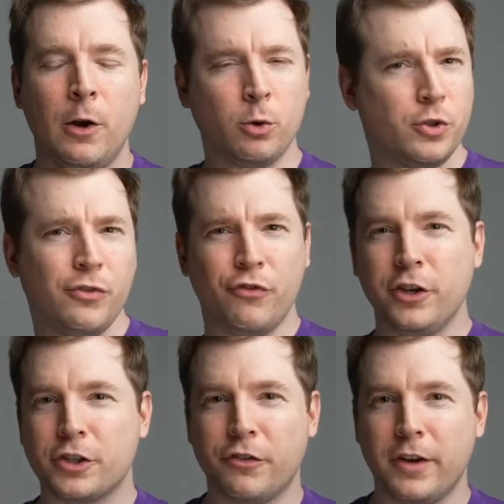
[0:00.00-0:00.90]
We'll do
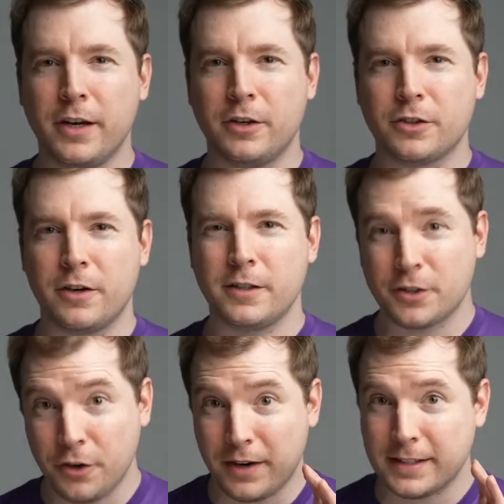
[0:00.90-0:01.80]
future videos on it
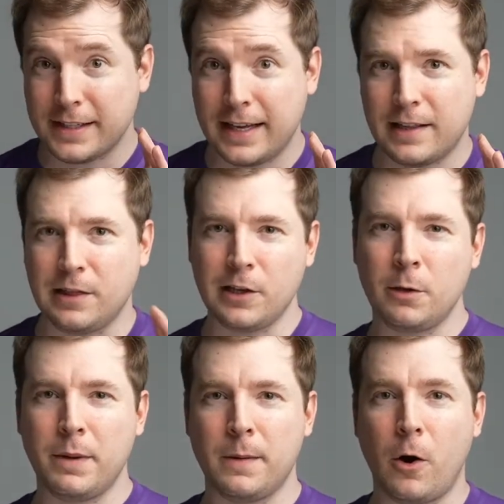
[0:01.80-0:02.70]
so you understand a little
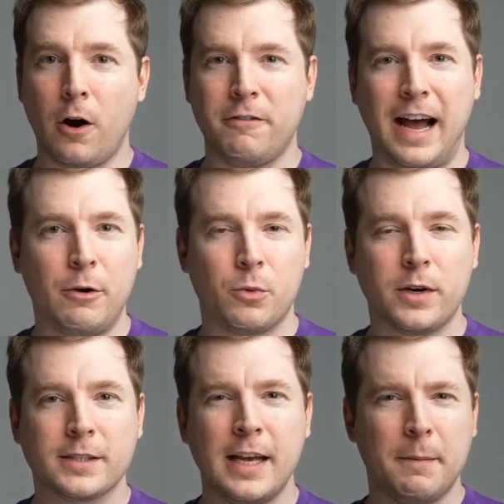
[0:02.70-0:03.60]
bit of how it
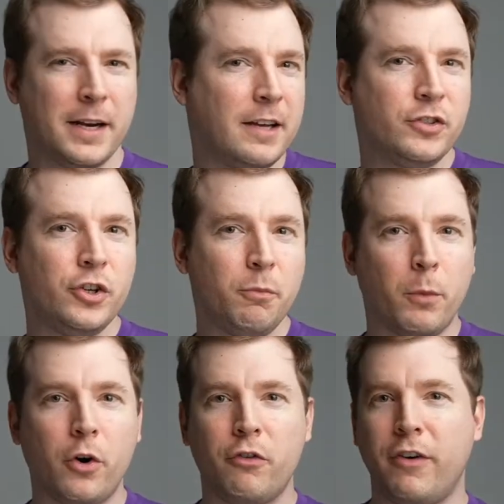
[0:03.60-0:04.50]
works, but it gives you
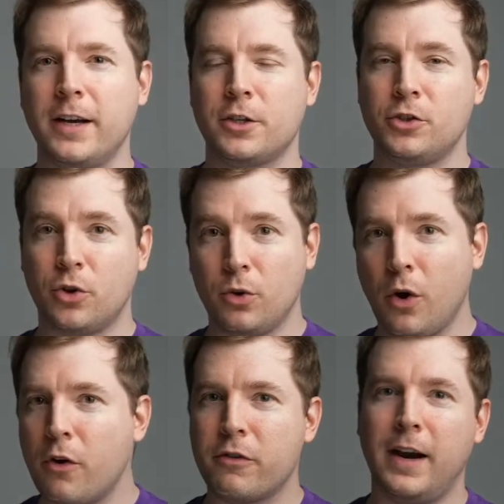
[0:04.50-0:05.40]
more fine control
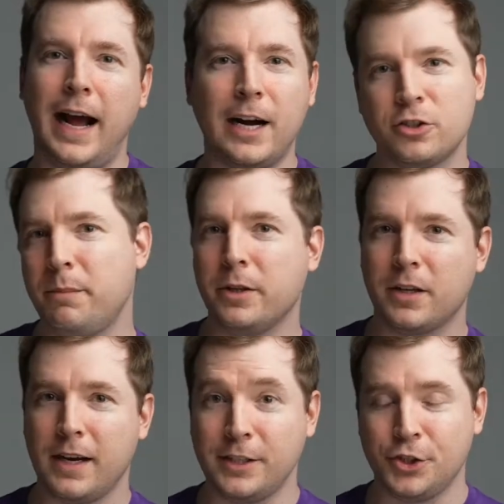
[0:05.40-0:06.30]
over how to build
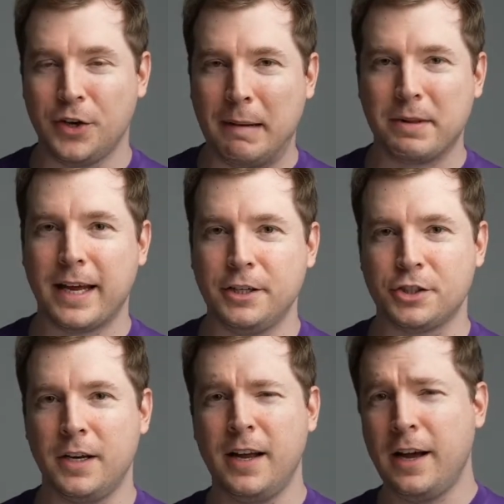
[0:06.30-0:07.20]
it into your
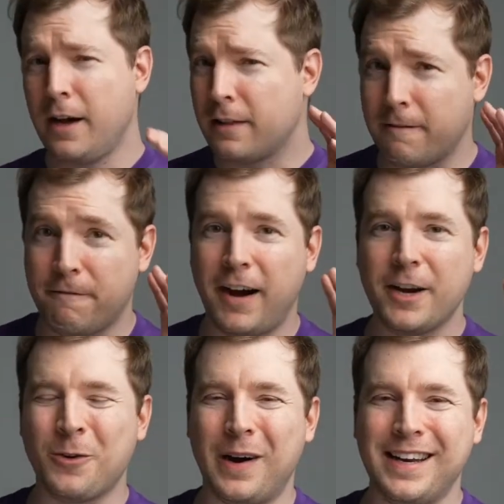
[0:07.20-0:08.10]
application. The
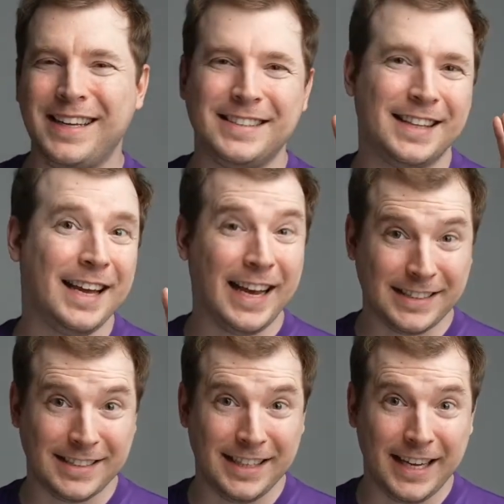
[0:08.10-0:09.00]
final one is the
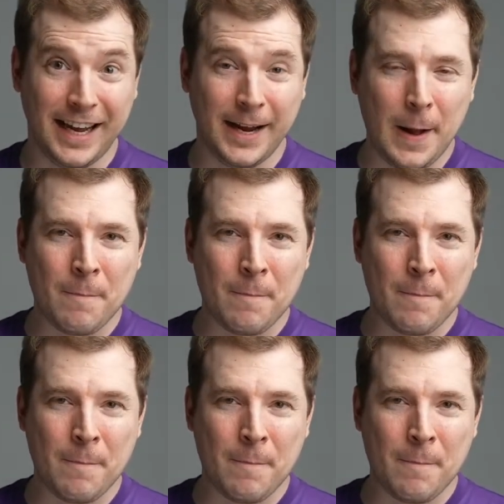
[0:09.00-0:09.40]
SDK.